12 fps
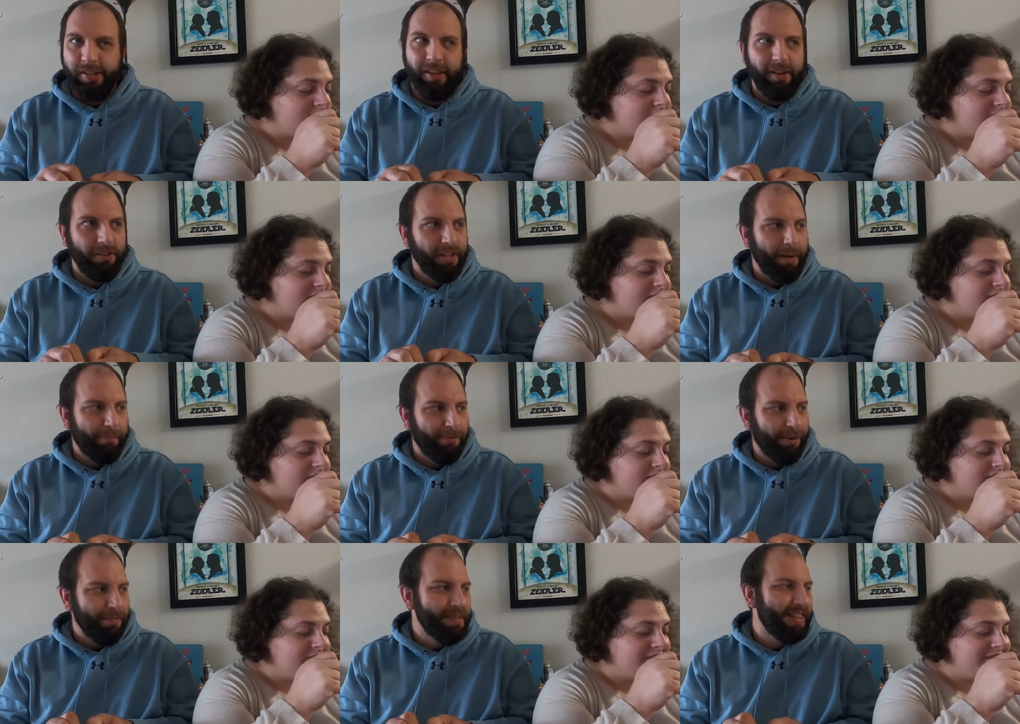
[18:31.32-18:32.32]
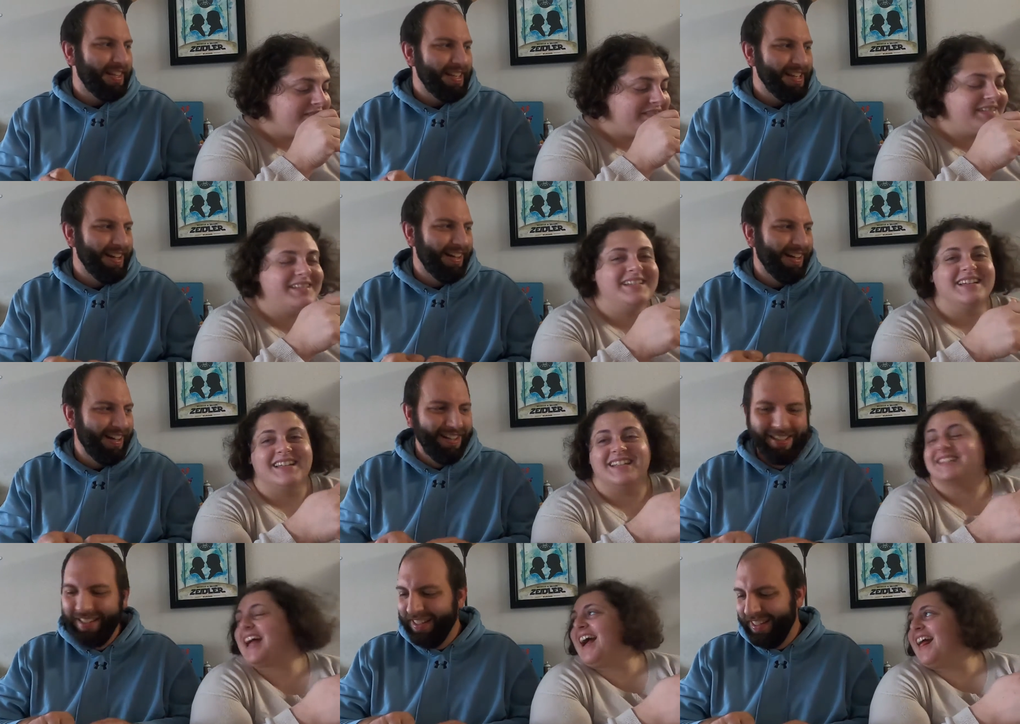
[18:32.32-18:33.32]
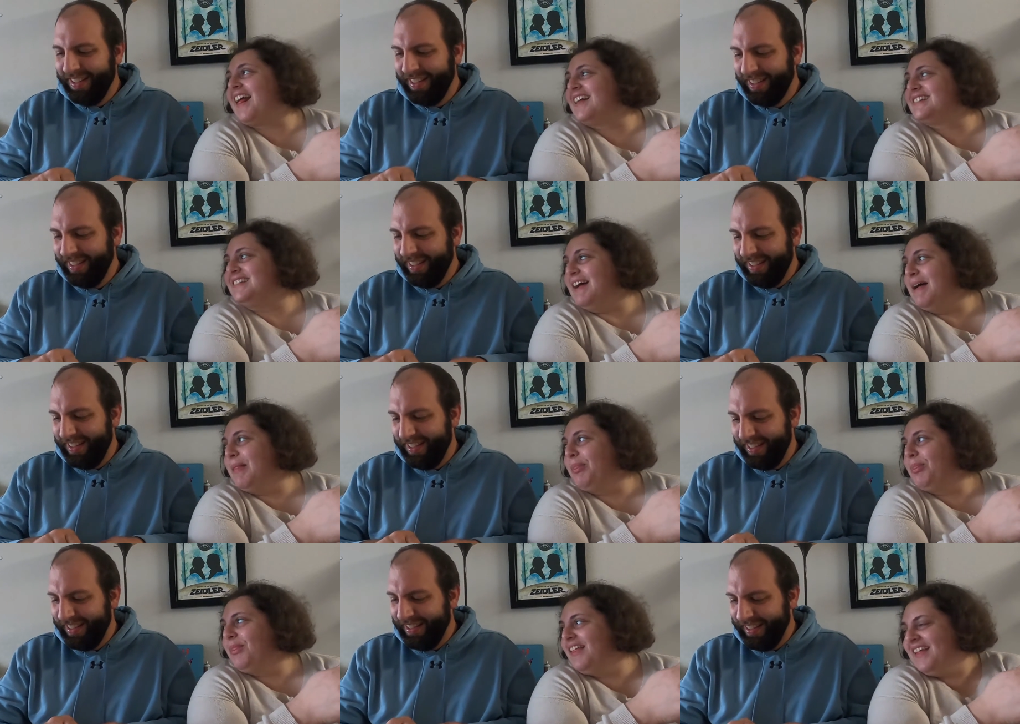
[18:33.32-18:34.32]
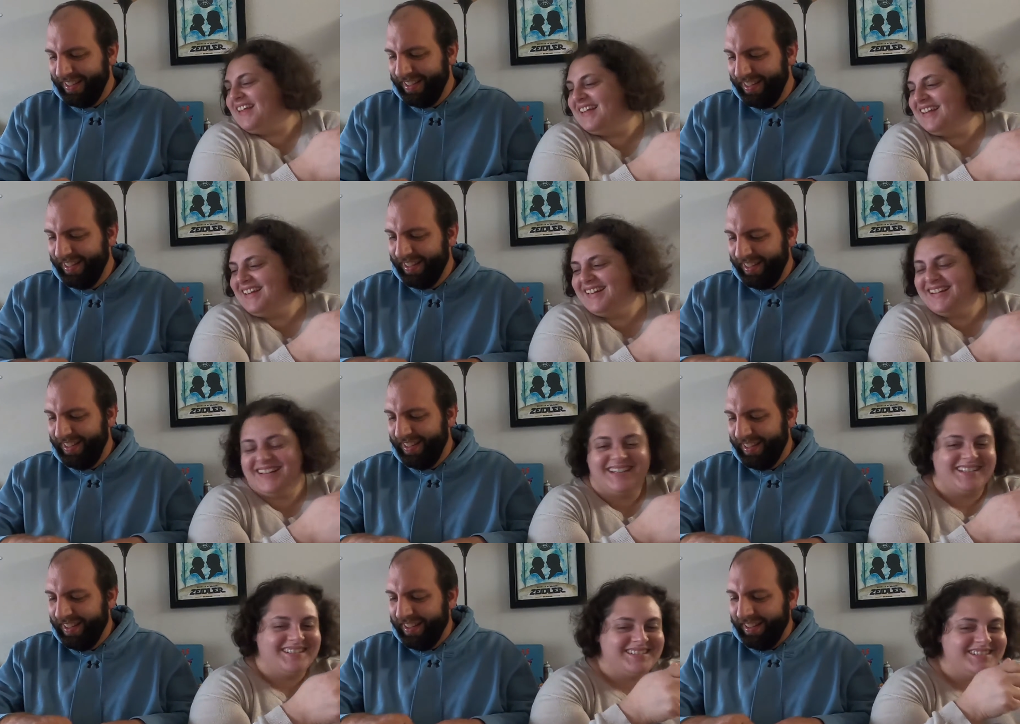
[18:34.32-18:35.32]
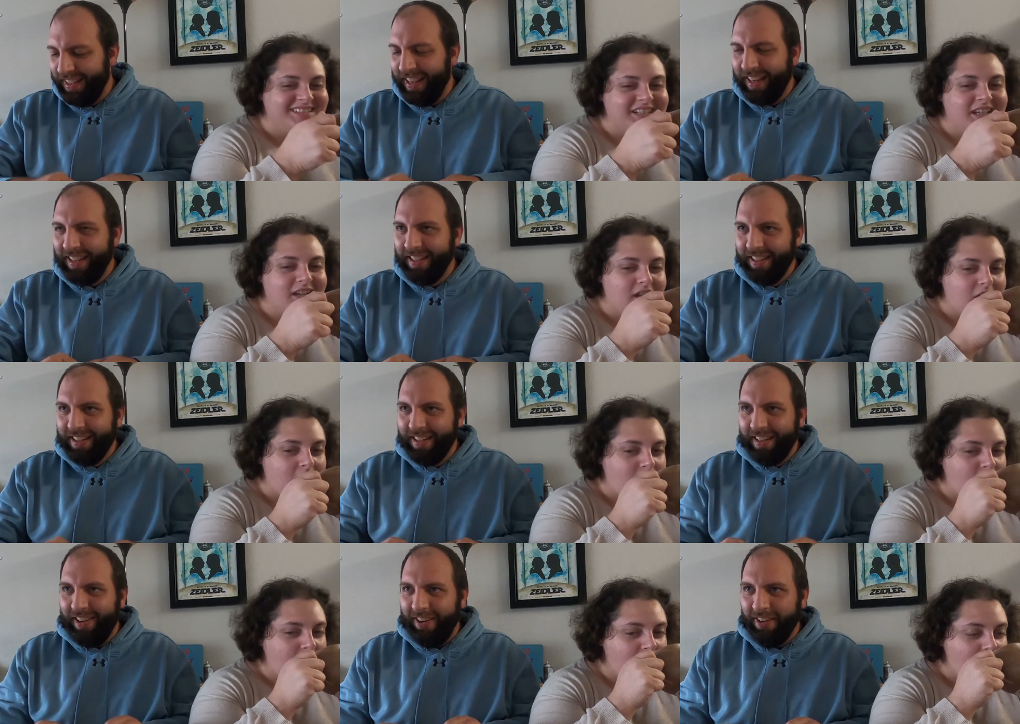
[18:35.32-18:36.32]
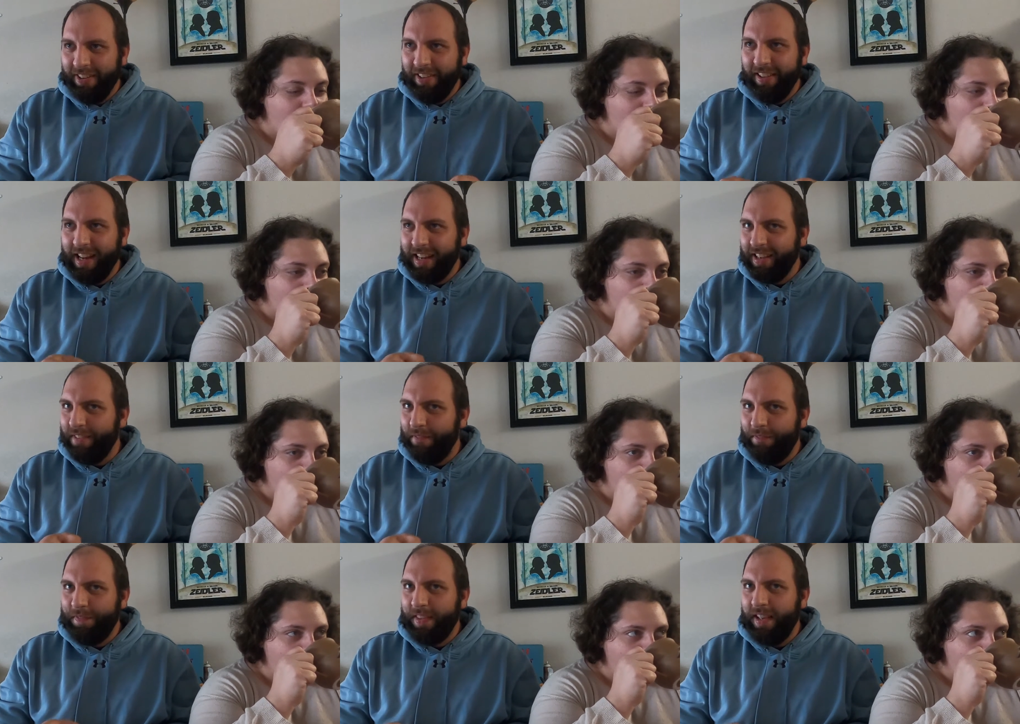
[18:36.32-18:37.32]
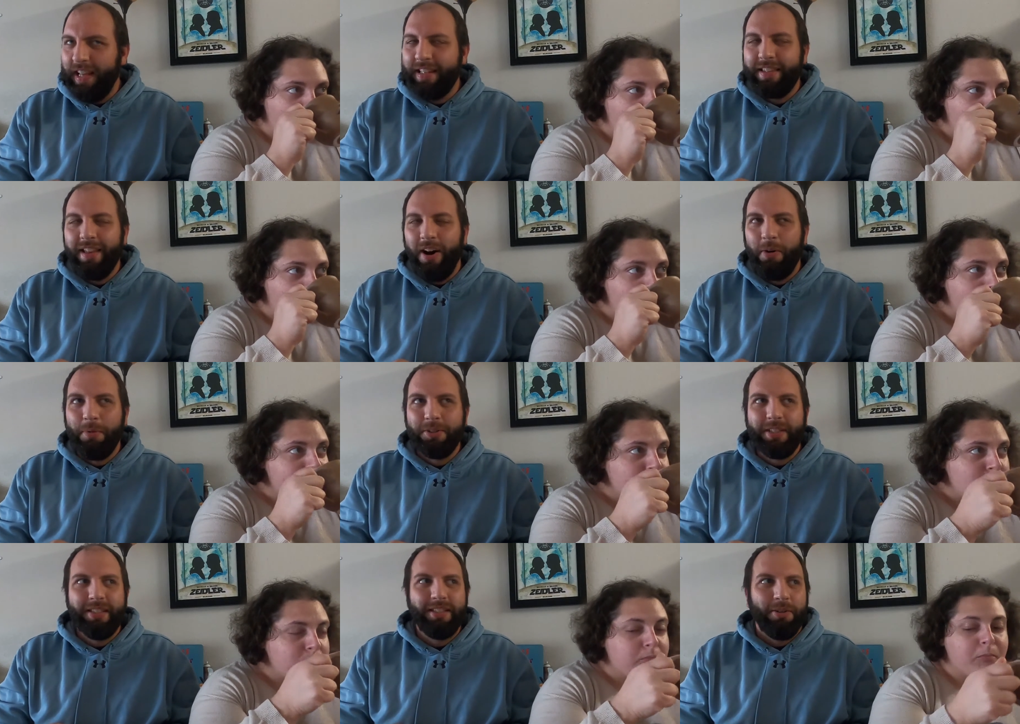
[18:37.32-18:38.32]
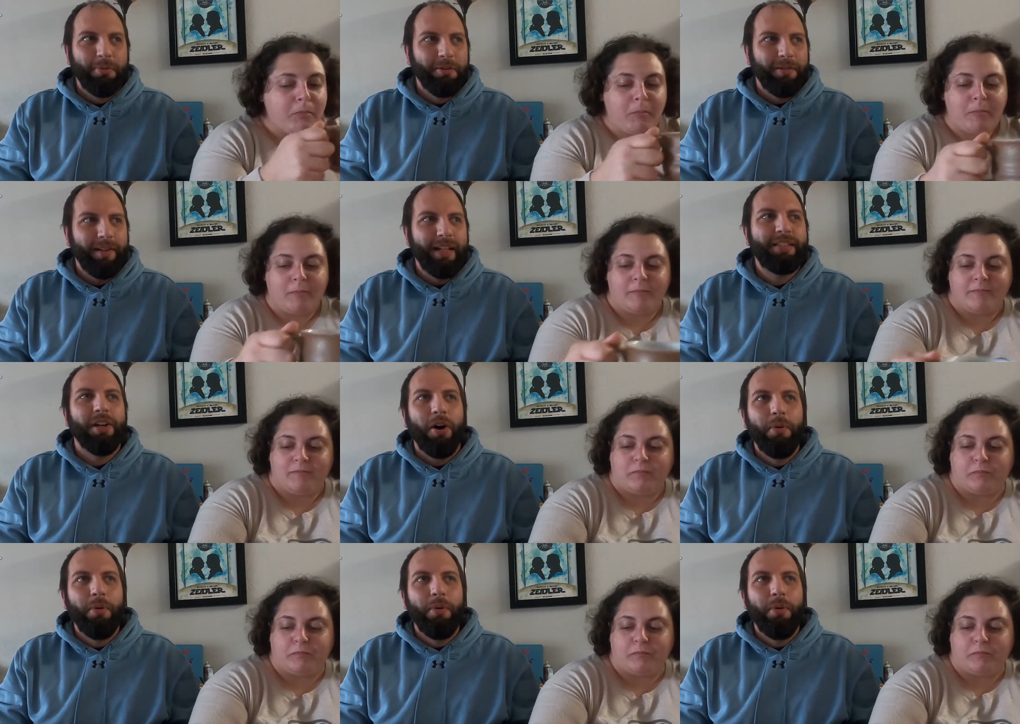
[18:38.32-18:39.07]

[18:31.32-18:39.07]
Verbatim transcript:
Speaker 1: a little numb from the... Uh,
Speaker 2: Your tongue is numb.
Speaker 1: like, all, like, it almost is, it's